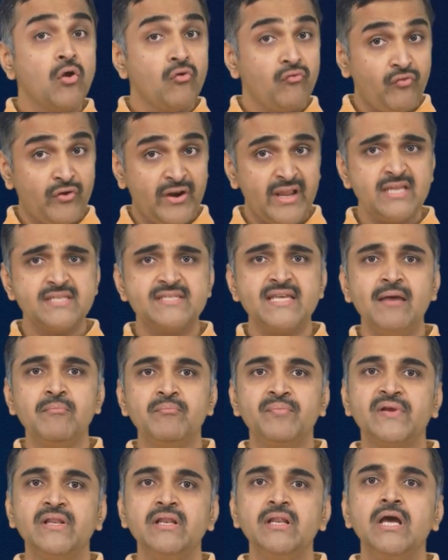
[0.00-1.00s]
For
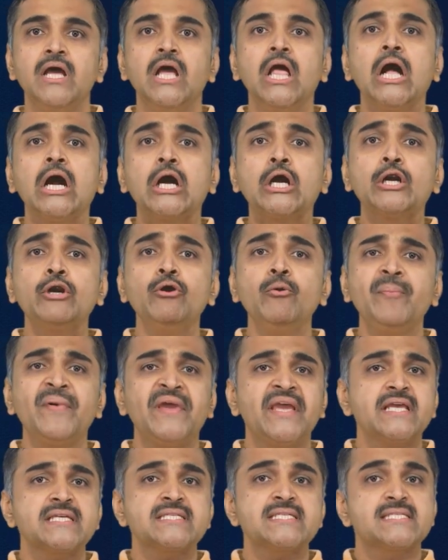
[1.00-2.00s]
example,
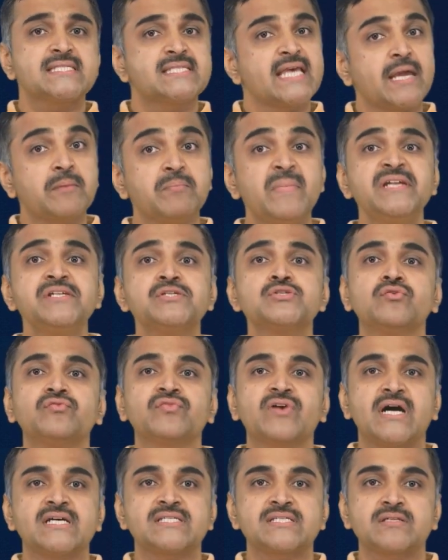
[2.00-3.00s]
grouping segments
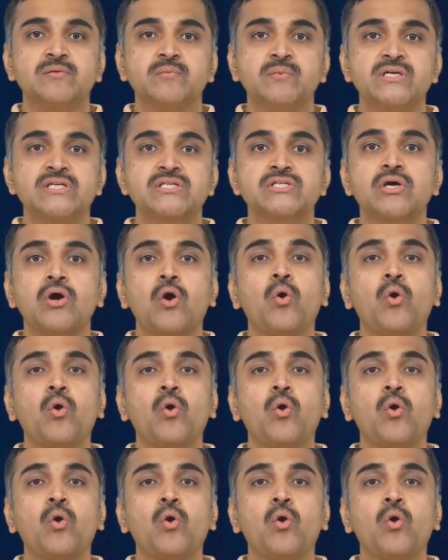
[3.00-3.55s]
of customers